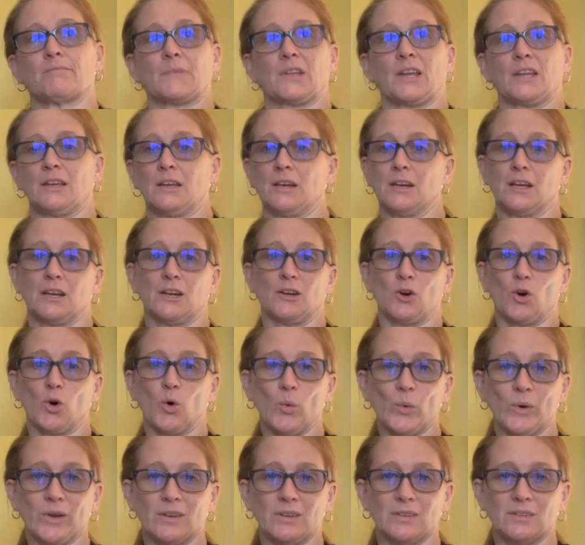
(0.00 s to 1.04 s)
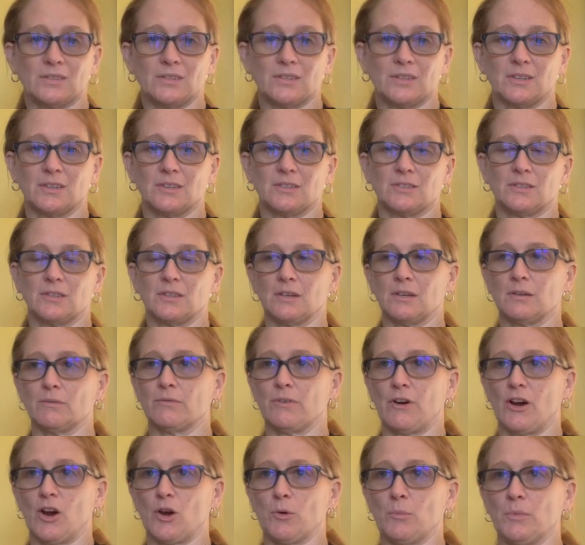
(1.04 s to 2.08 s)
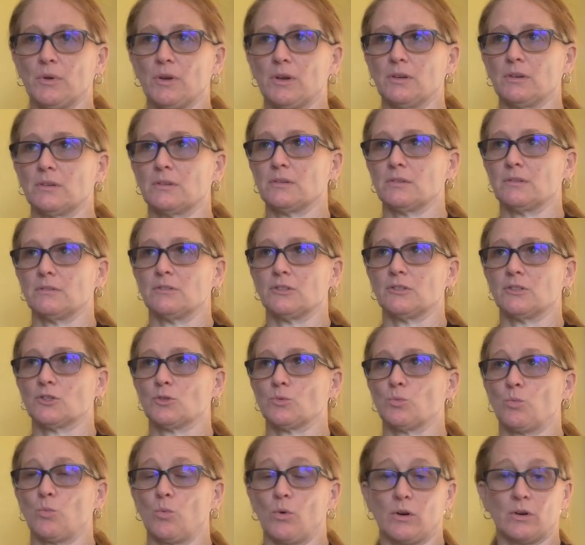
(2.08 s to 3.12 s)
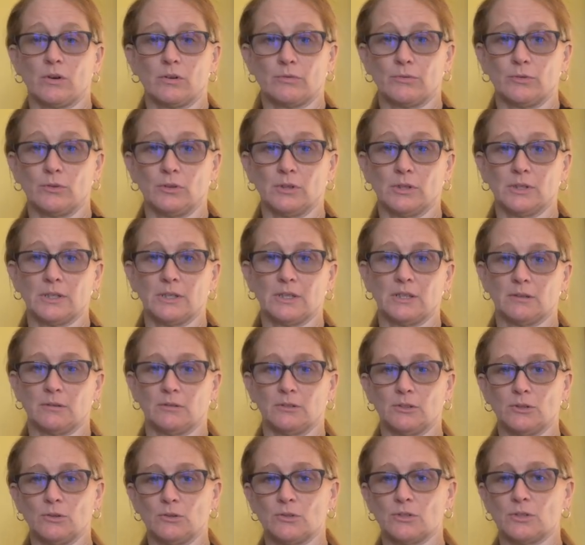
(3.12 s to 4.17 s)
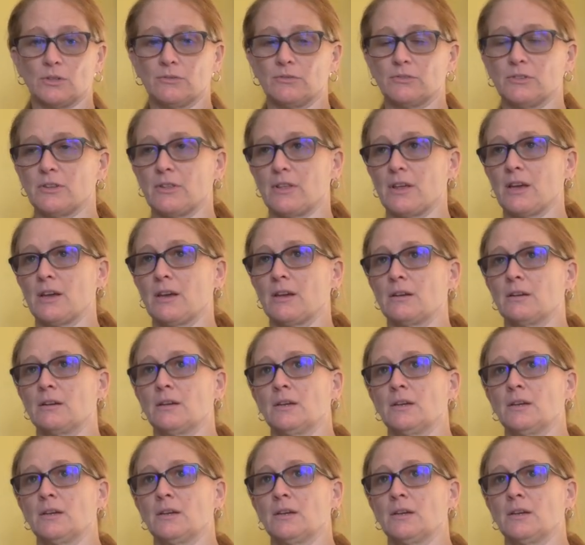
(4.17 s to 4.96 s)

not always is the environment just wonderfully conducive to that,